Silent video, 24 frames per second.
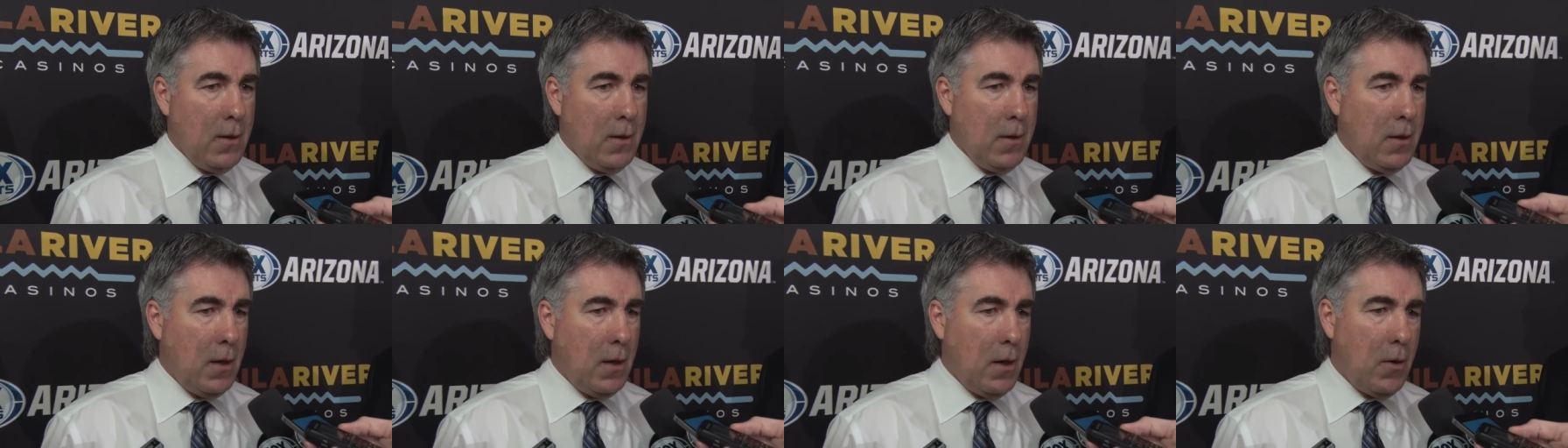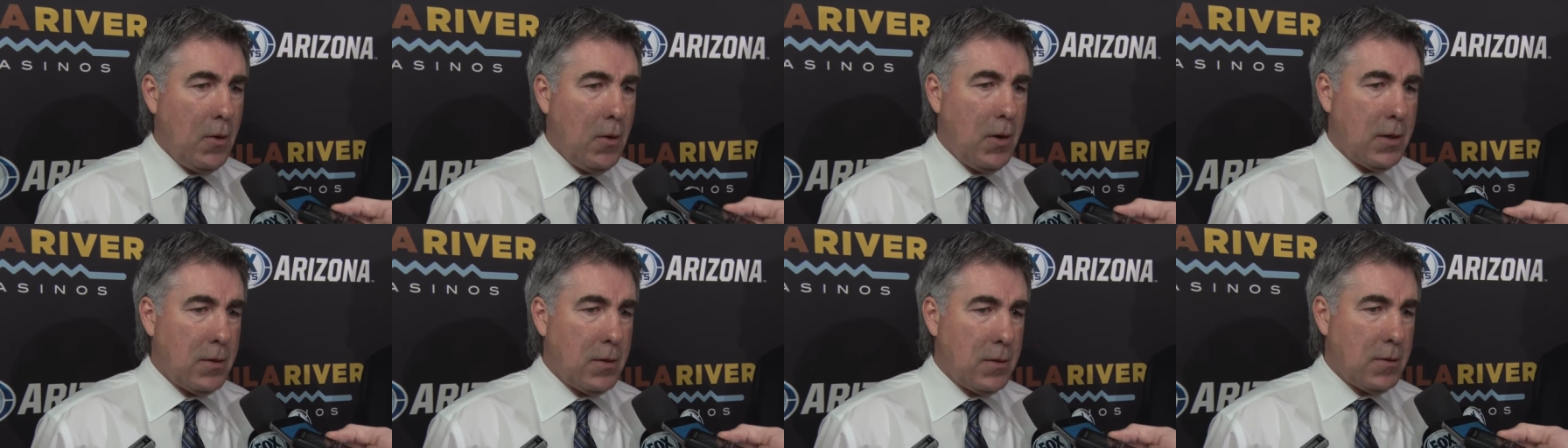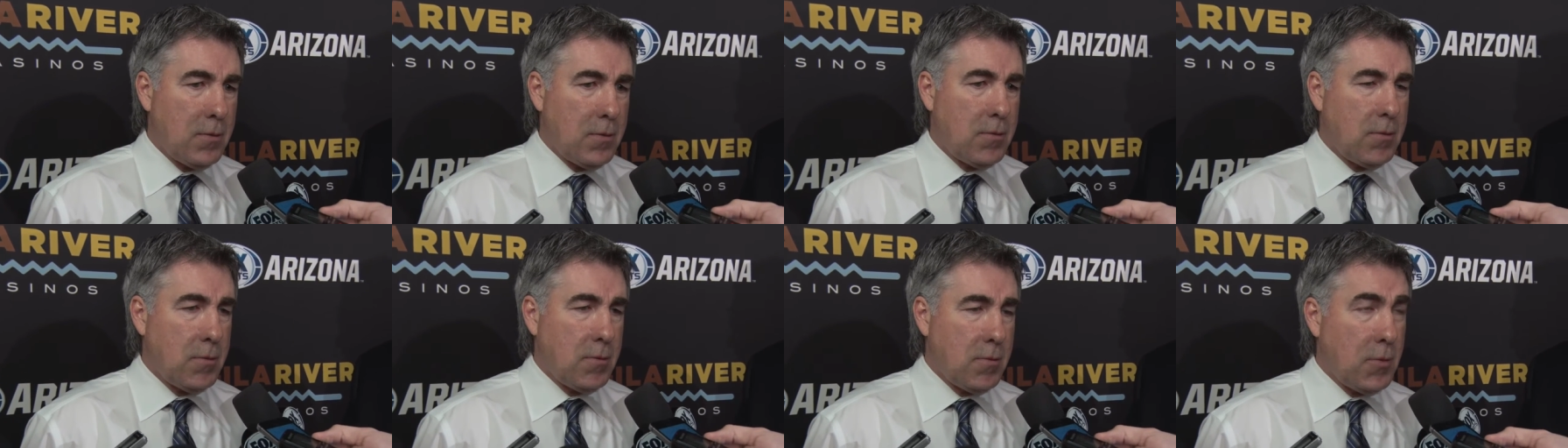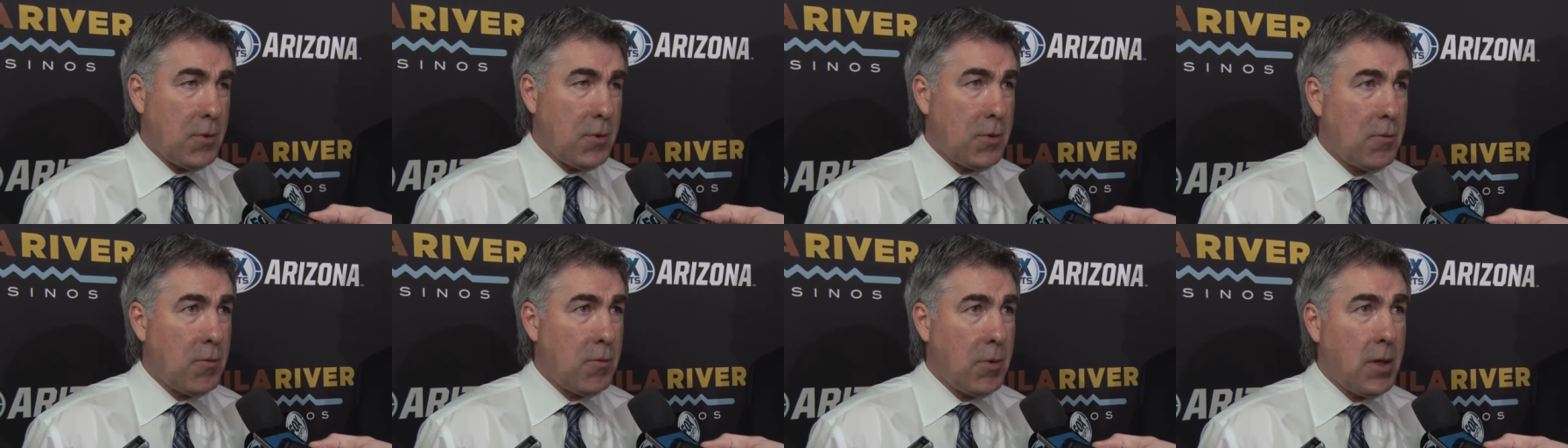You know what?
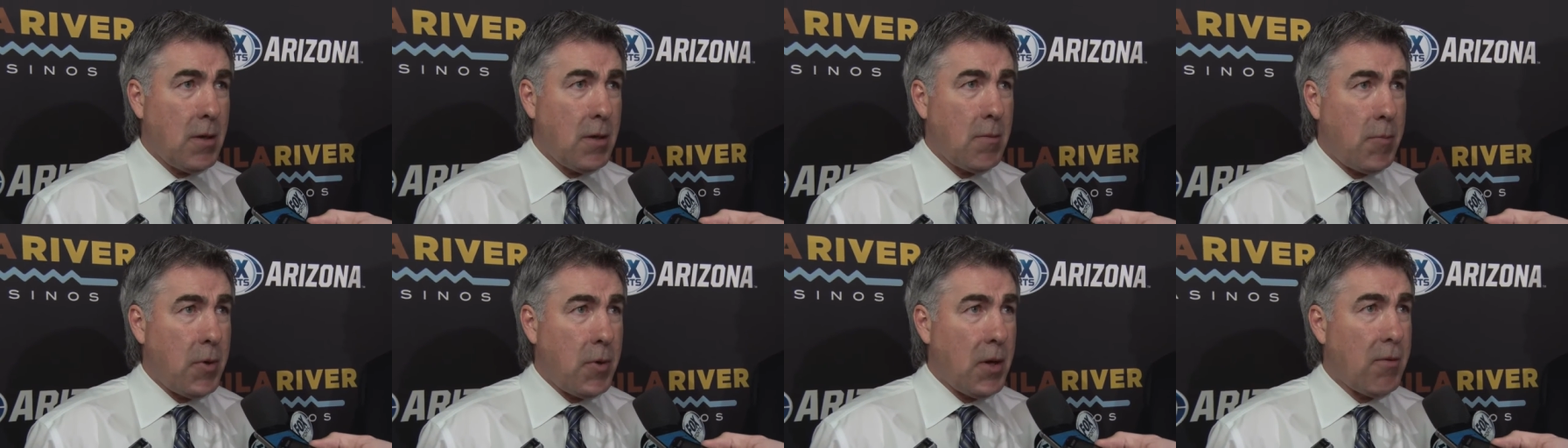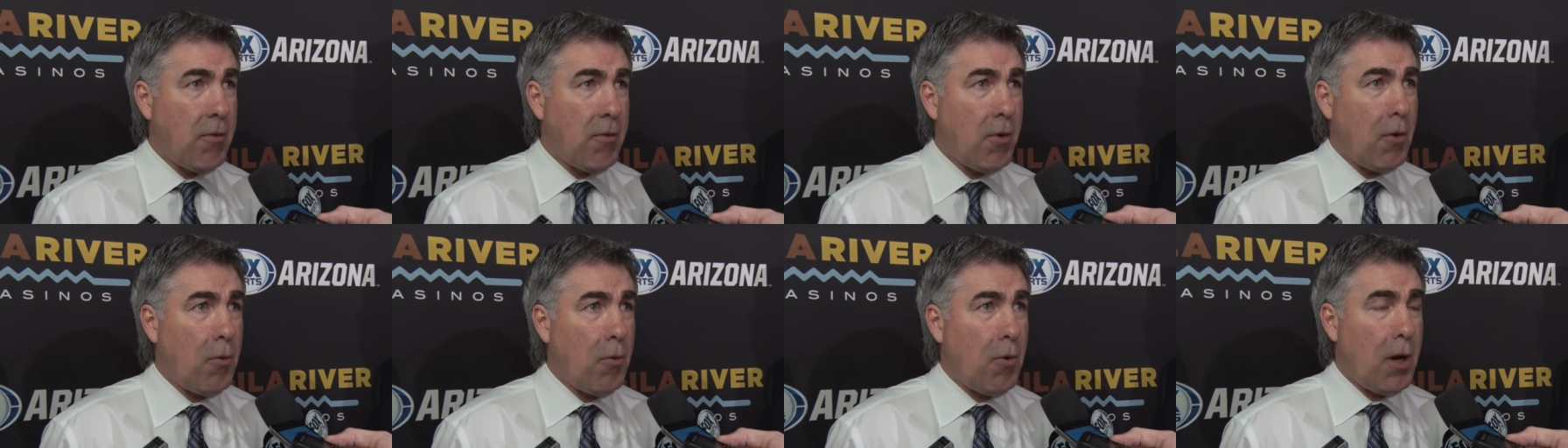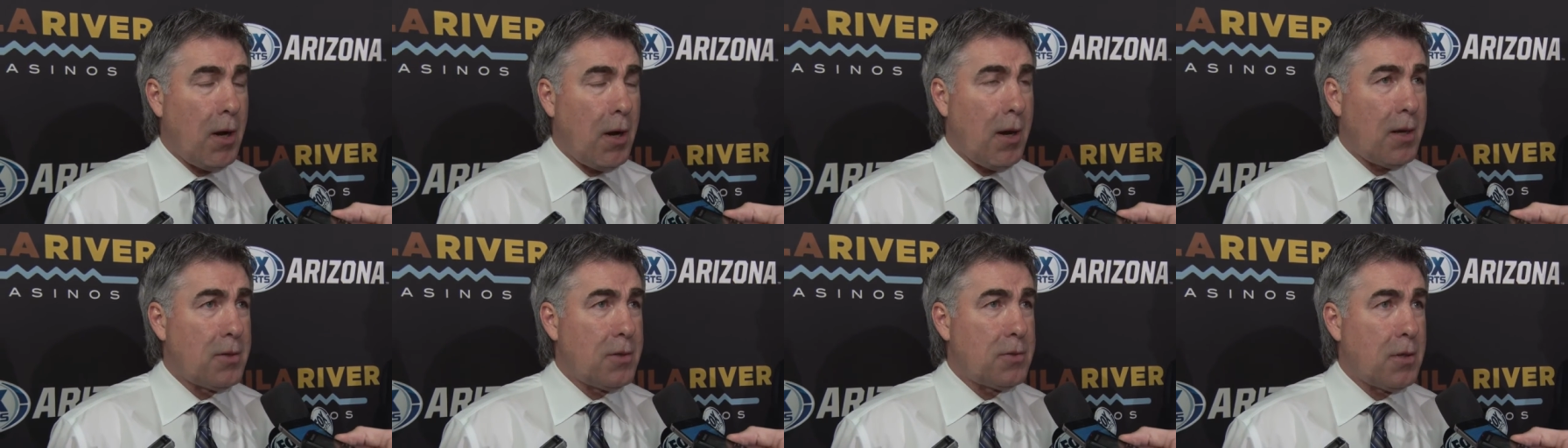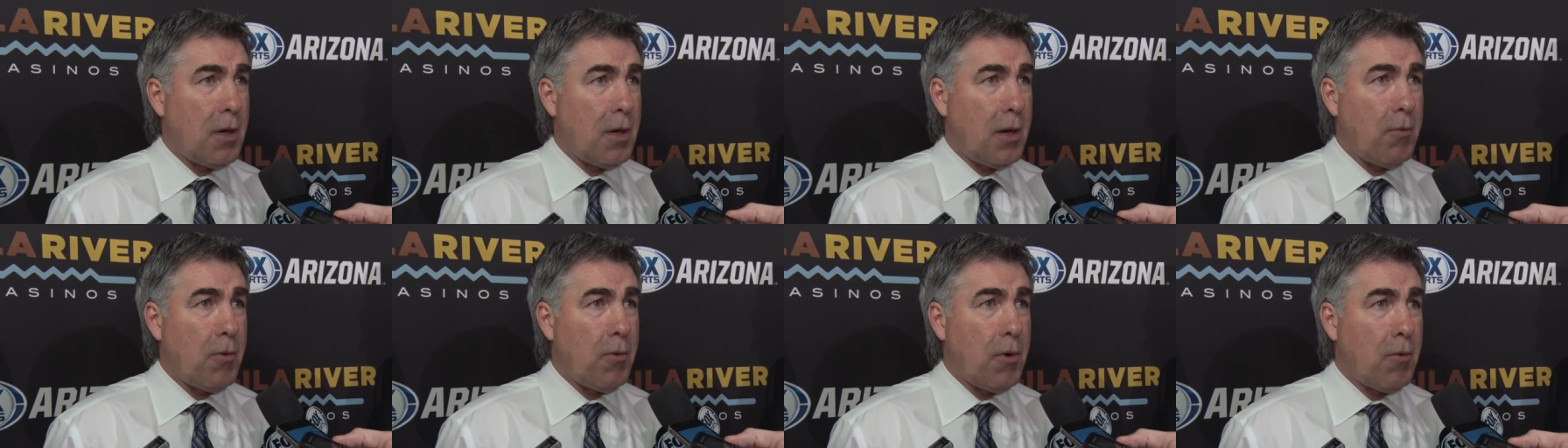We didn't play very well last night.